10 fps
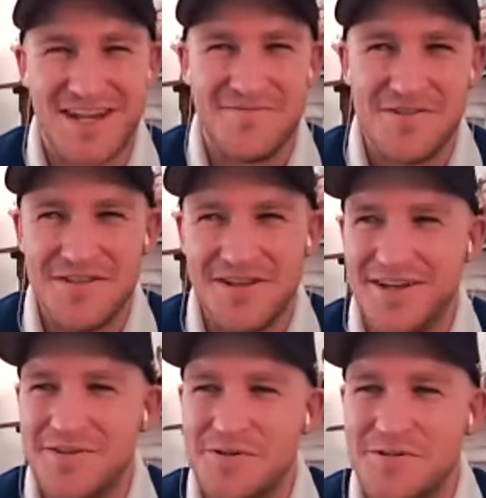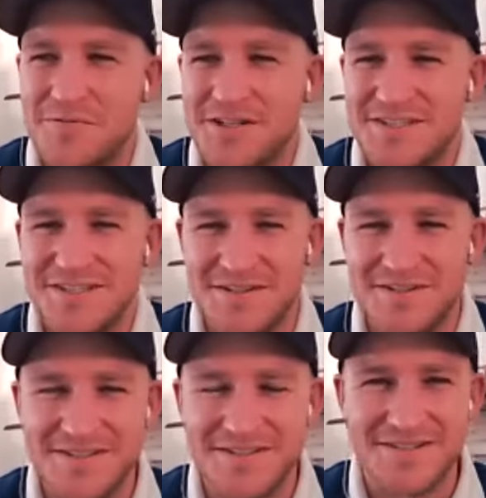with the Wizards on
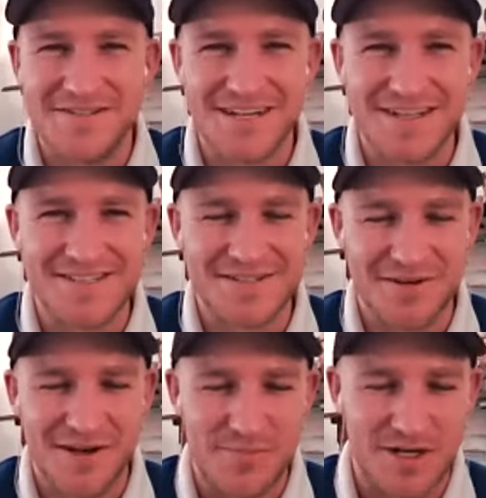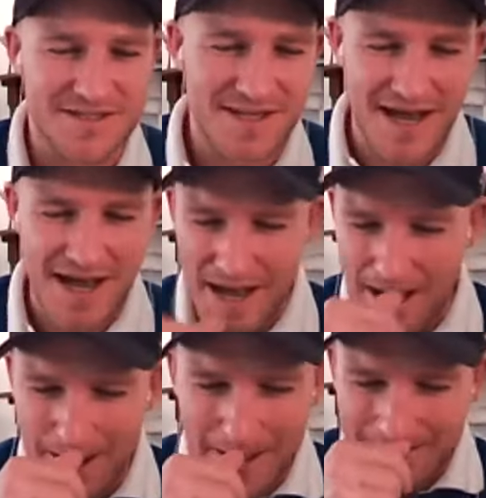the other side. But
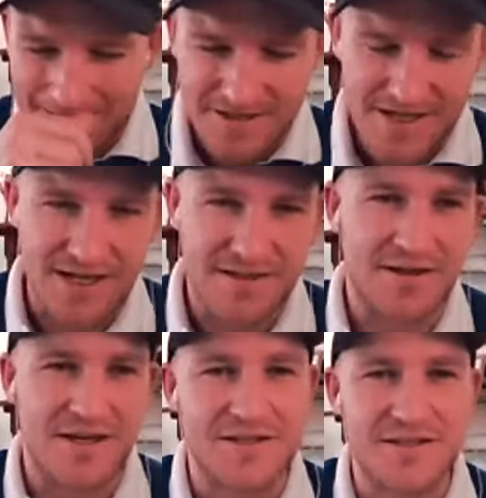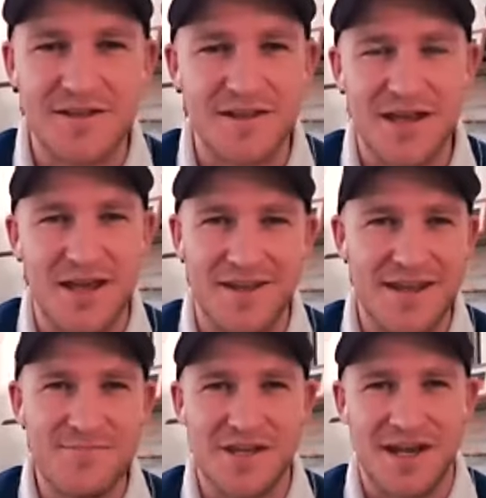the
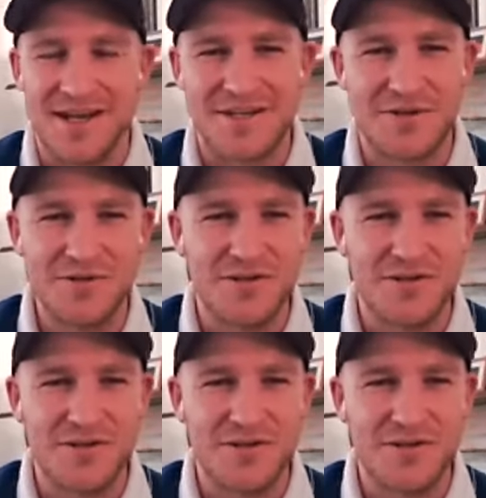NBA, it couldn't